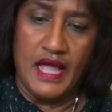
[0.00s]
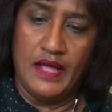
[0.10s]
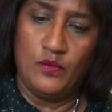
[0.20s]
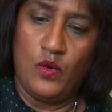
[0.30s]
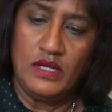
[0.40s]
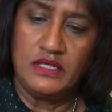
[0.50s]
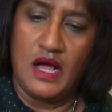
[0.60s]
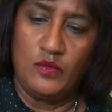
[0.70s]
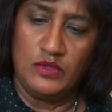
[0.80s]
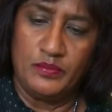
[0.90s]
And what
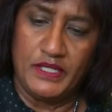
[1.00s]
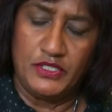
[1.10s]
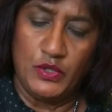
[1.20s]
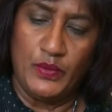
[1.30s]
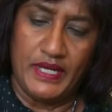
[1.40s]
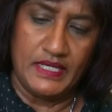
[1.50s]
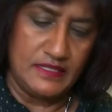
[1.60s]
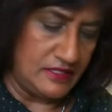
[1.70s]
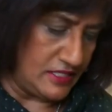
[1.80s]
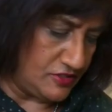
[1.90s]
I will be doing
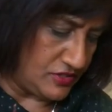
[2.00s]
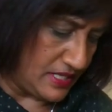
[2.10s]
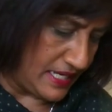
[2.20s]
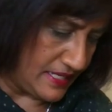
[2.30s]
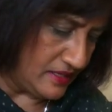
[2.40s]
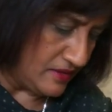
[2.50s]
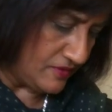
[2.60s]
is literally